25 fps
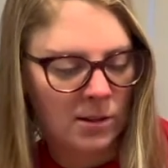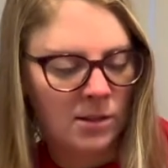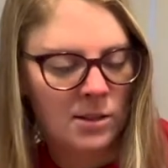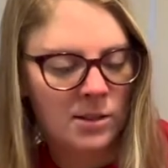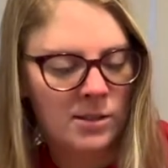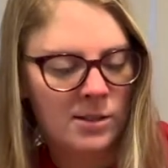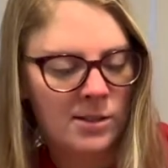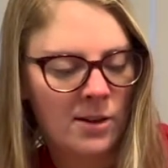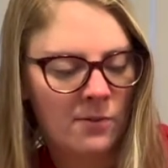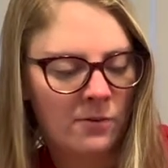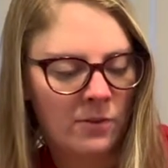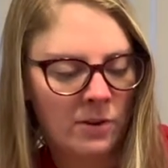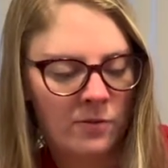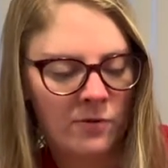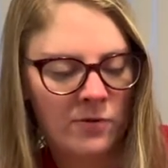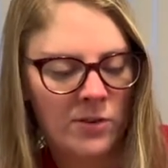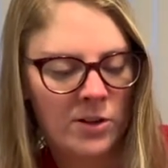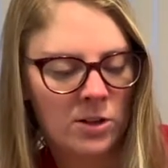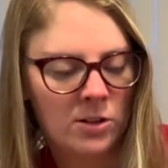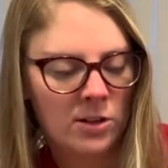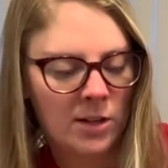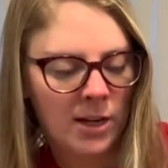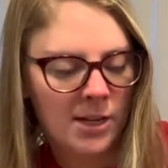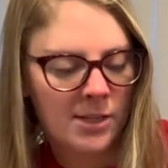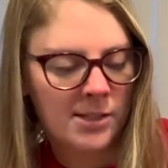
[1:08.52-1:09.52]
Definitely
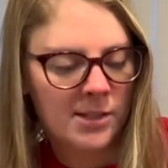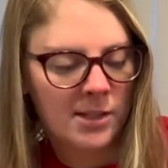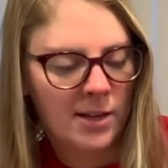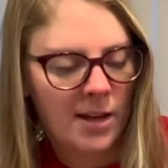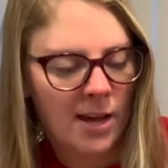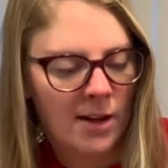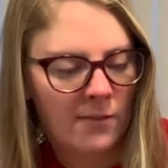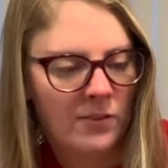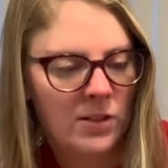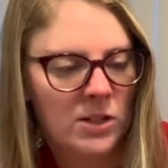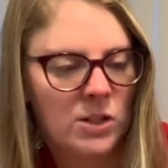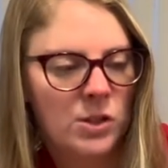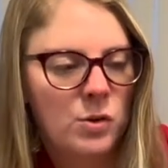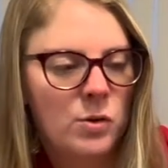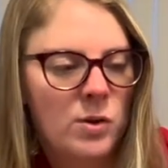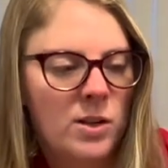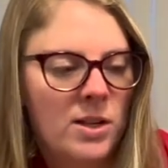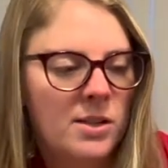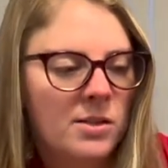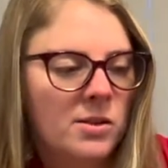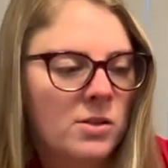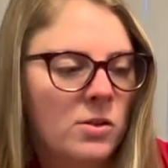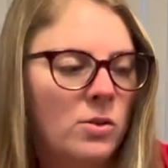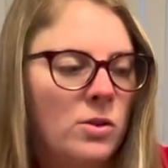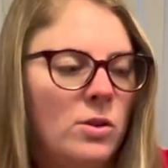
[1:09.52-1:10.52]
feel nice and heavy
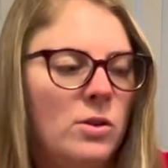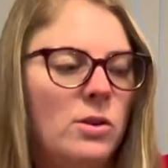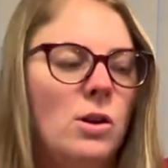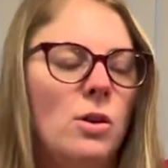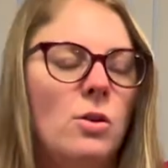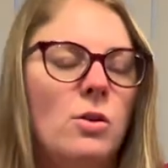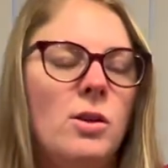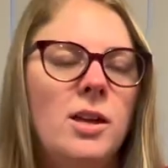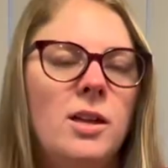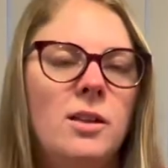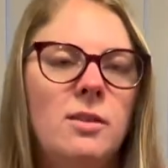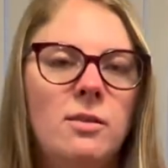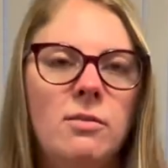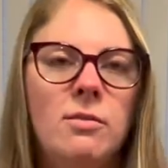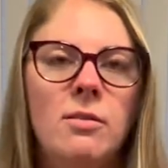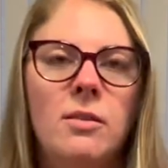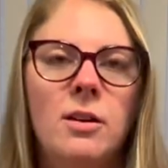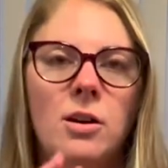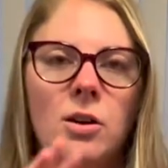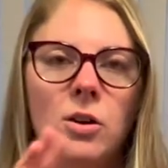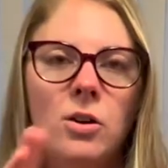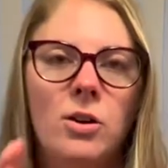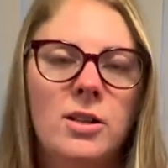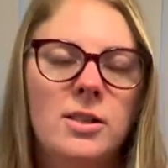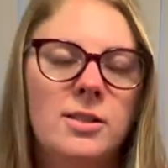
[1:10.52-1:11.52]
duty, so you know that
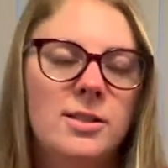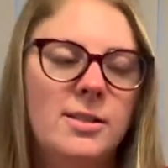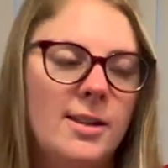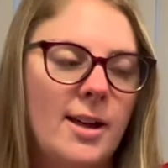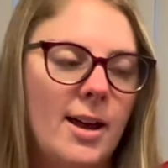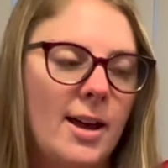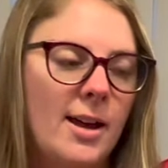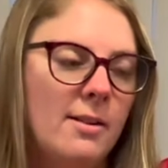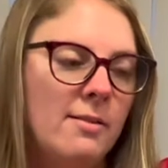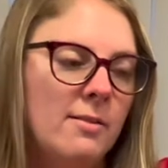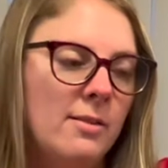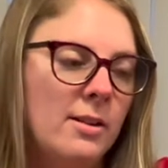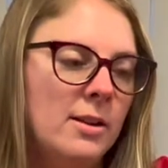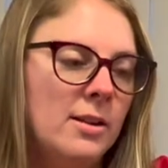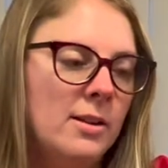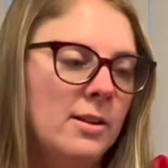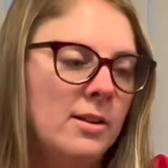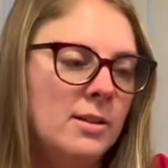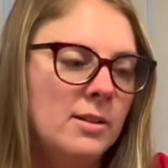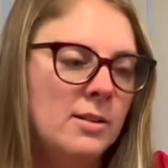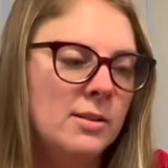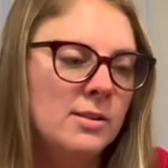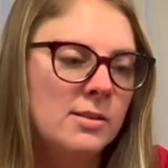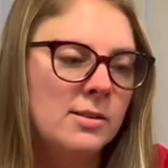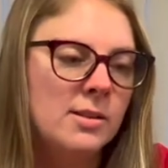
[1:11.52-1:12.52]
they're going to stay.
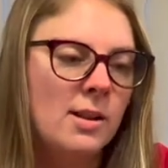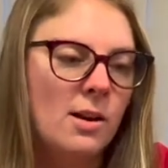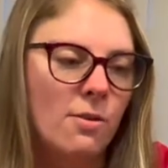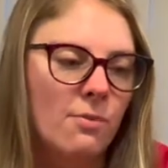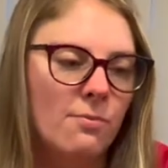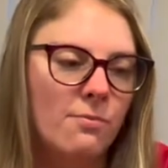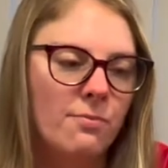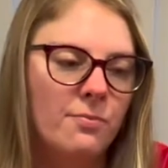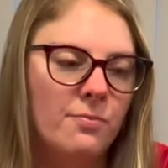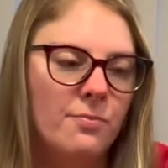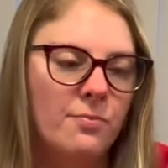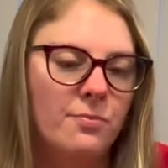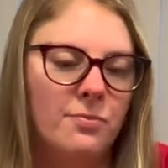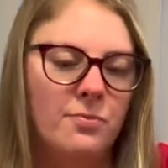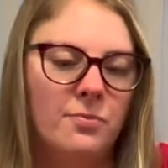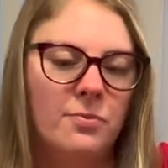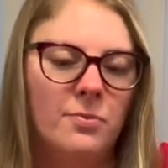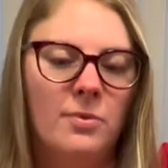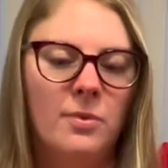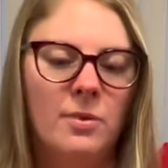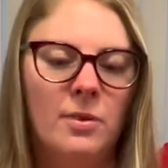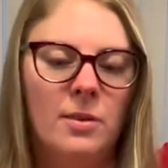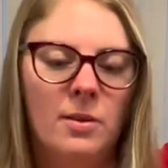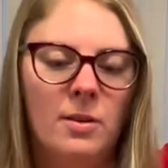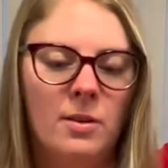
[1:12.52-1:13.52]
So
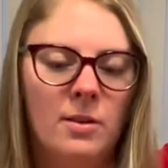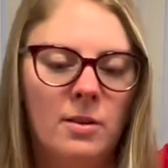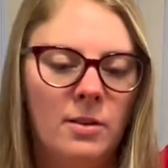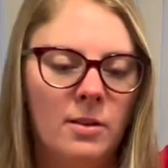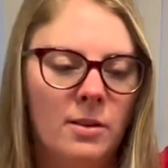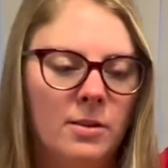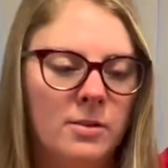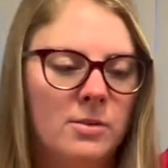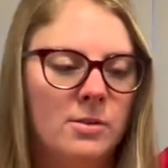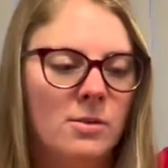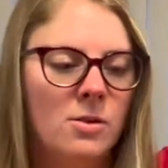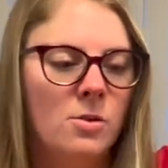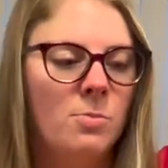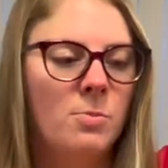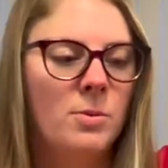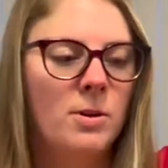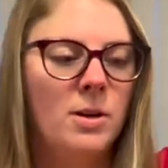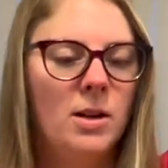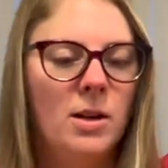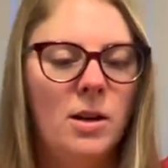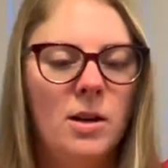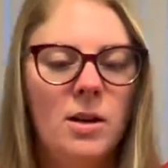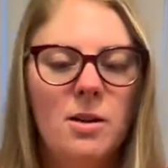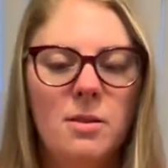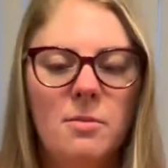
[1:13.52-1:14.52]
let's open
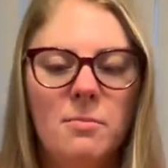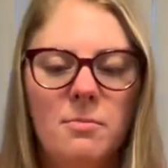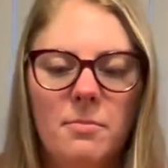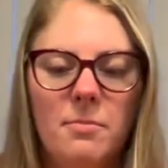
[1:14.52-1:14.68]
it up.